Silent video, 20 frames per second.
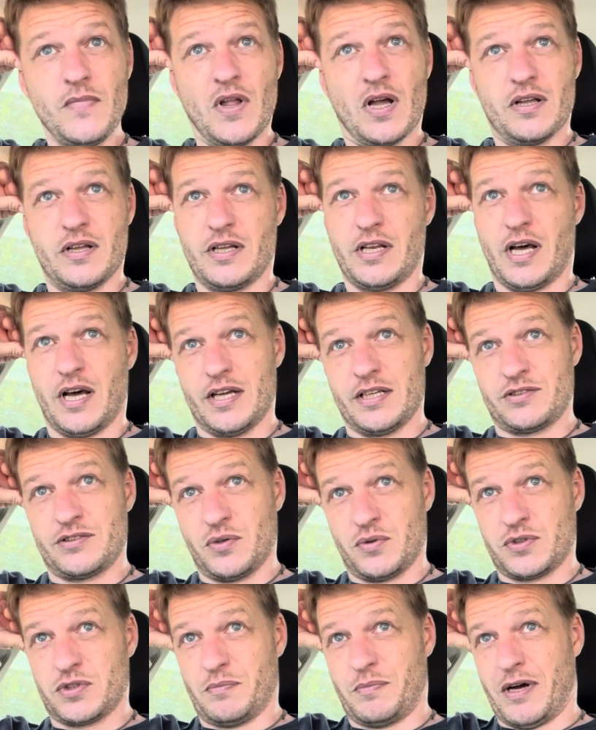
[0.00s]
You know, it
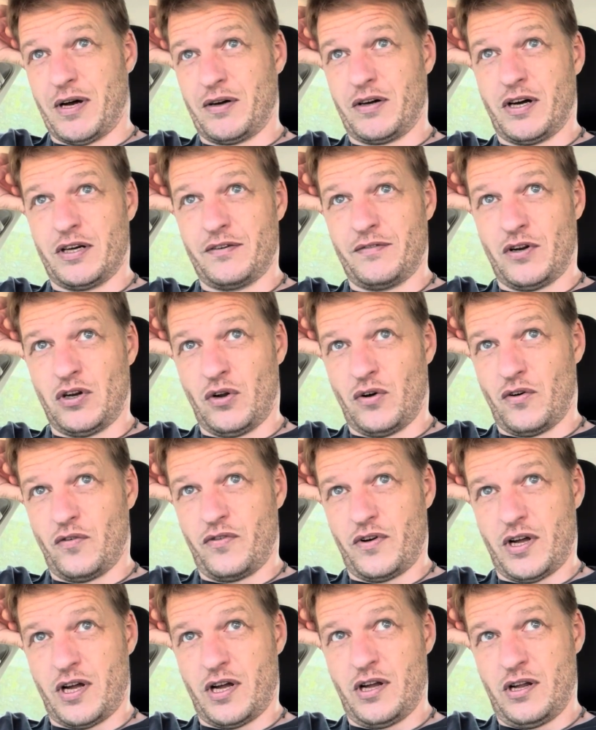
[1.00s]
talks about kind of a lot
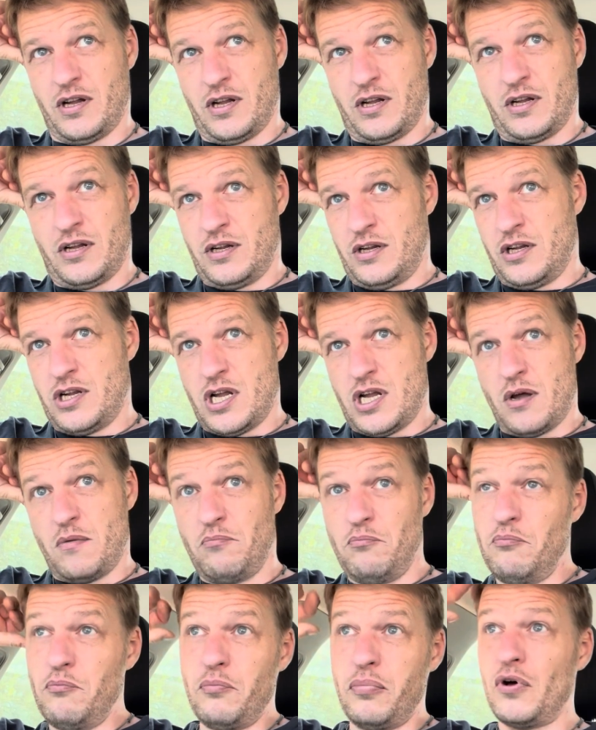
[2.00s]
of
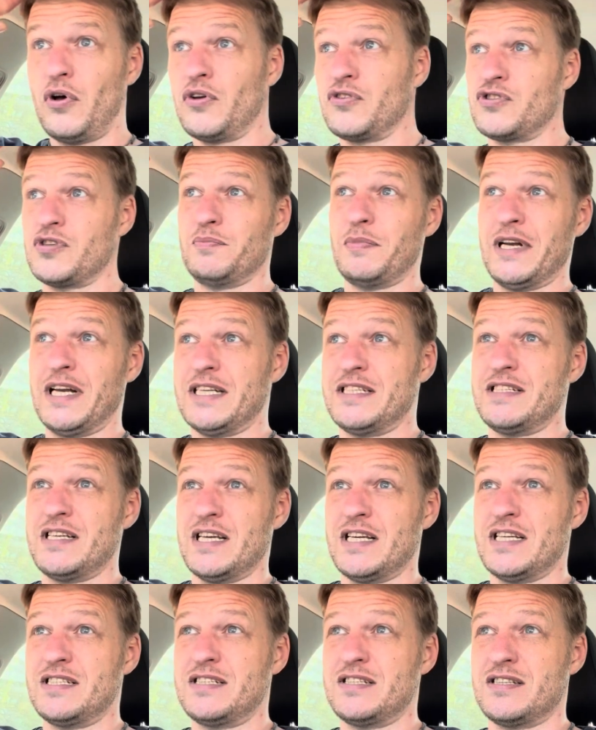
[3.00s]

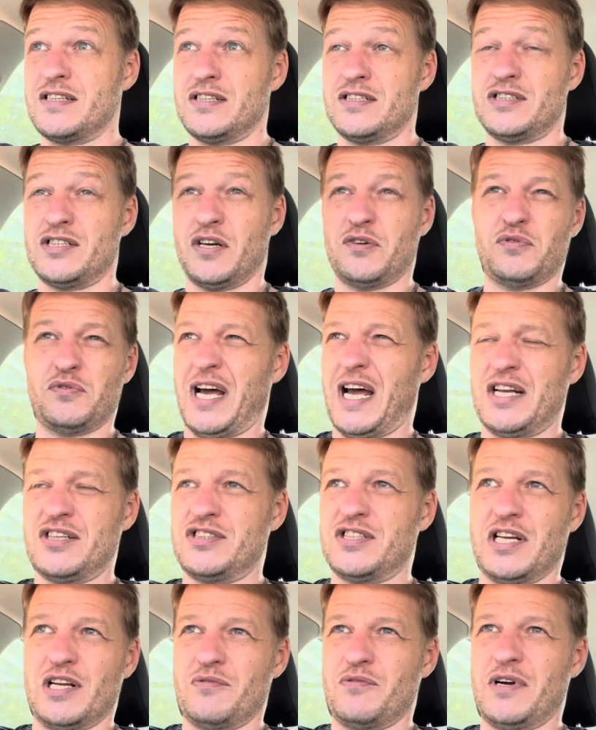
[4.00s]
possibilities that don't
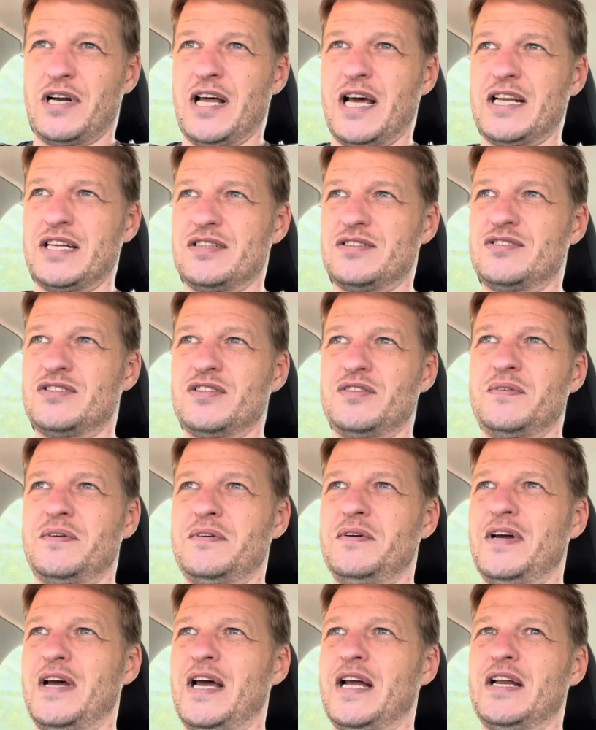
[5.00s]
actually relate to
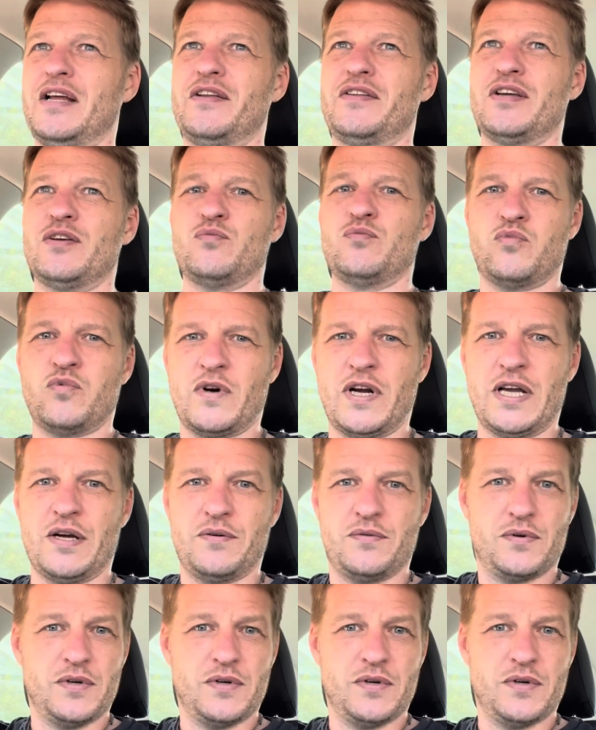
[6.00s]
anything real.